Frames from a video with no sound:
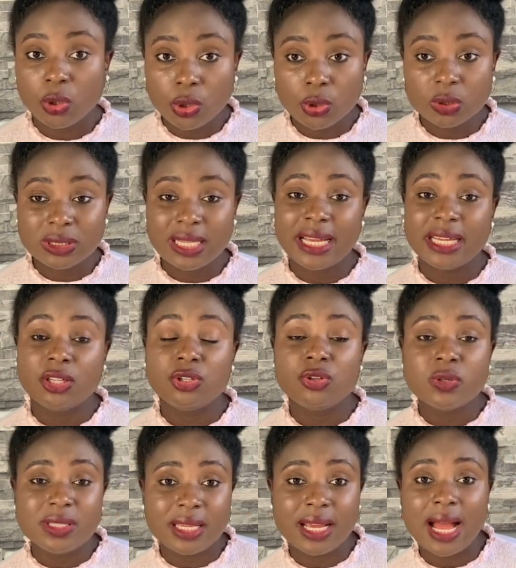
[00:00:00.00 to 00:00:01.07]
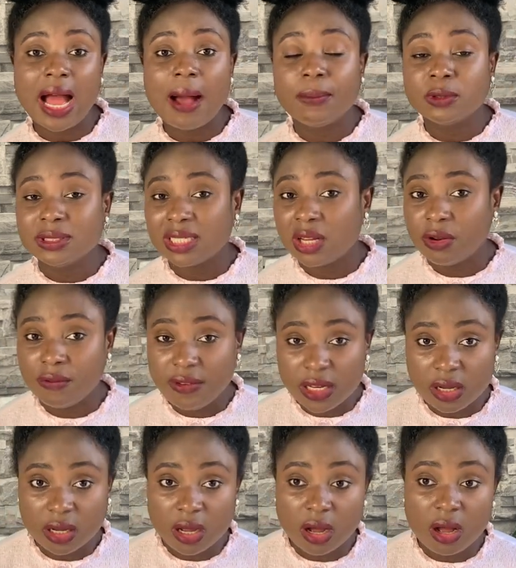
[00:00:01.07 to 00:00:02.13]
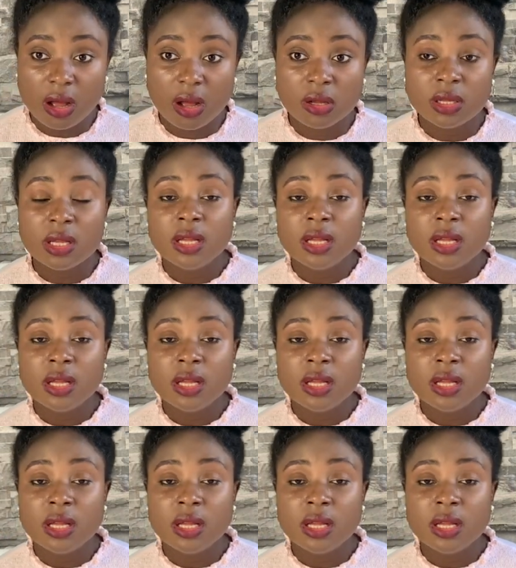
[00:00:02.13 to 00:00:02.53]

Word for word: oils like using apple cider vinegar